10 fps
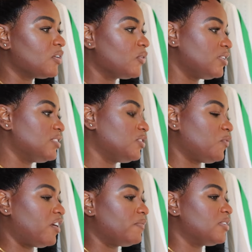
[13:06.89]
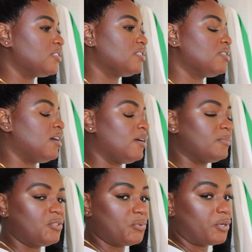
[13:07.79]
So this is where I've been
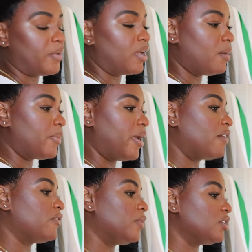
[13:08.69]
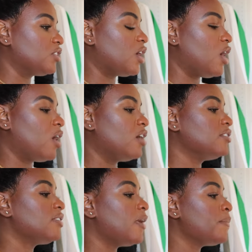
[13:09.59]
um, storing my, my affirmation
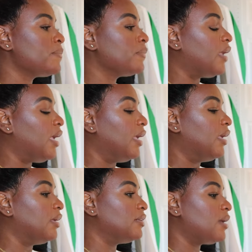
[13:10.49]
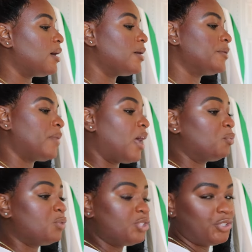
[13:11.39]
cards and um, I
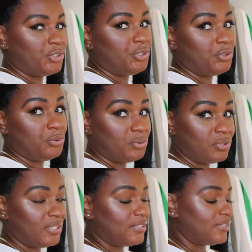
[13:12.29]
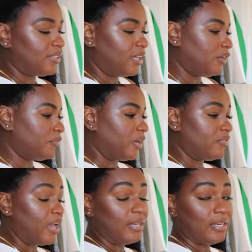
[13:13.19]
would show you the inside of my
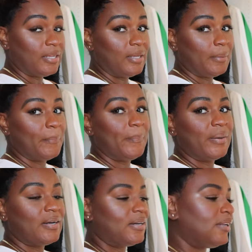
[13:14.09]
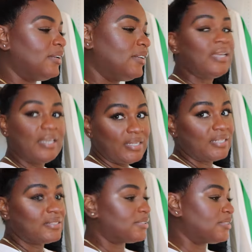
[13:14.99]
vanity but it
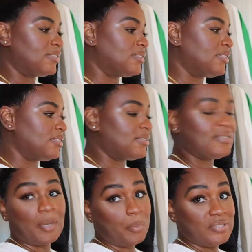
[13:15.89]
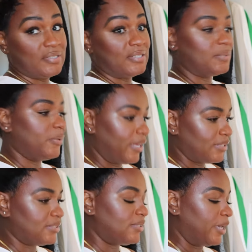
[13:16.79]
is it's not presentable at
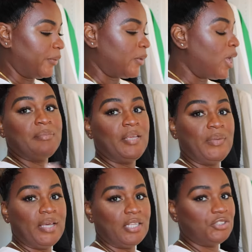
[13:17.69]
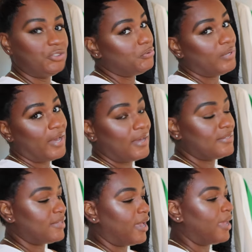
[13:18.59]
this time maybe I'll show you
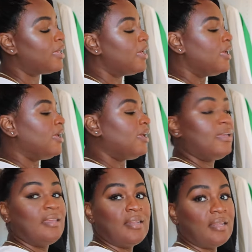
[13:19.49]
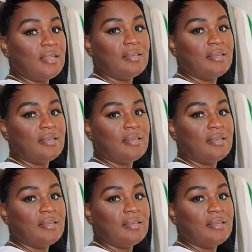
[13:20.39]
guys that in